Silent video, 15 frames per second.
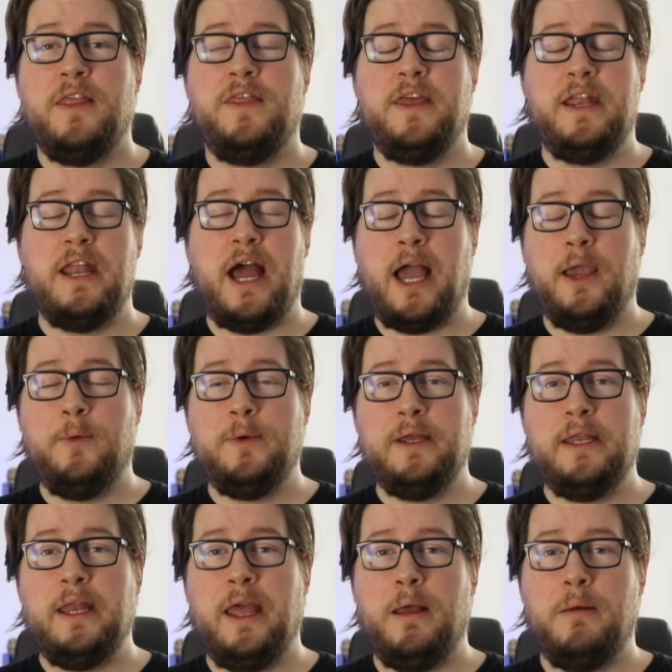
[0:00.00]
then I
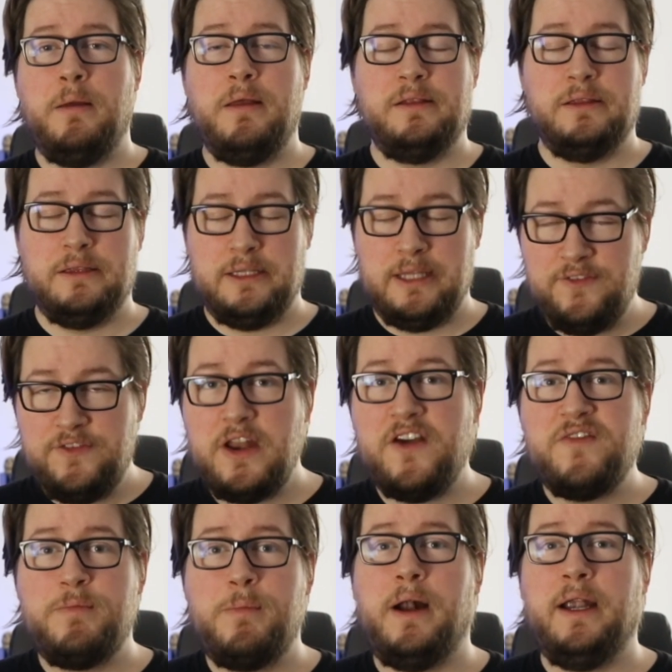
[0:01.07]
would leave
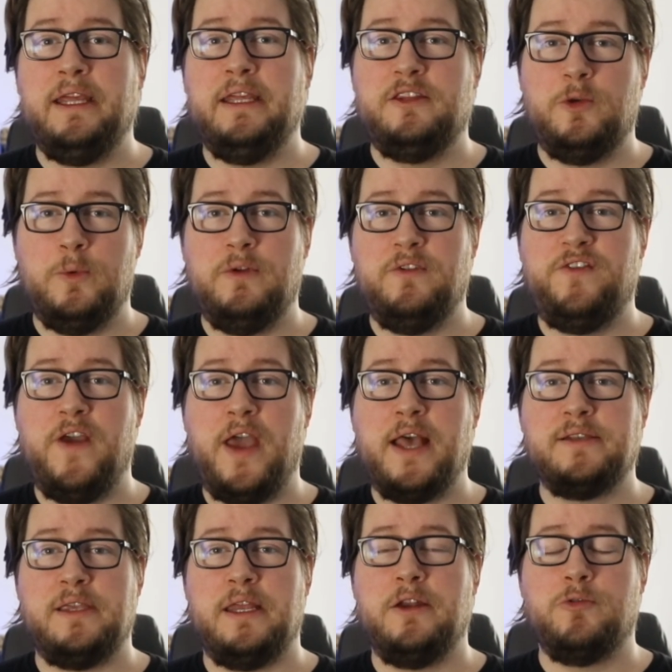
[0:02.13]
enough money to
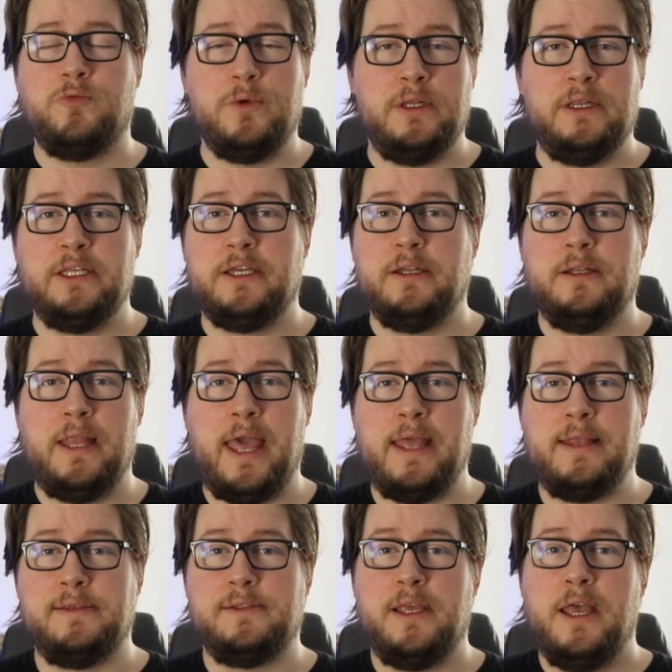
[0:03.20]
invest in a really good
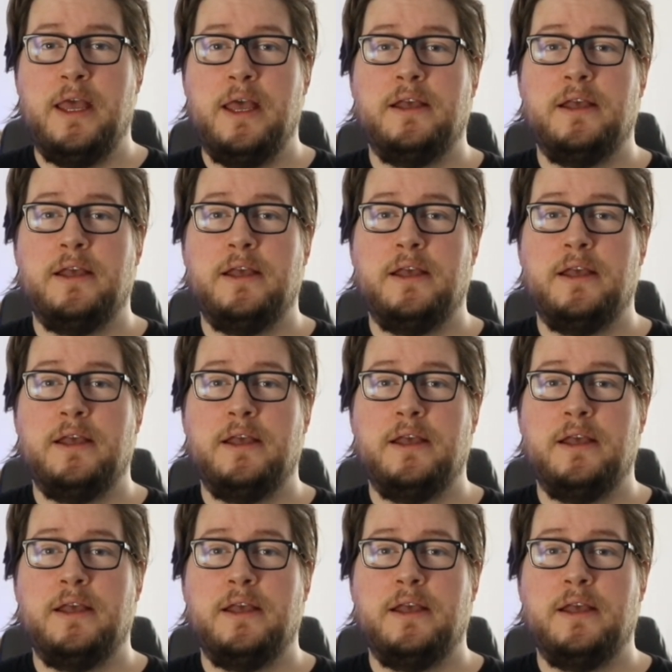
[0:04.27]
lens.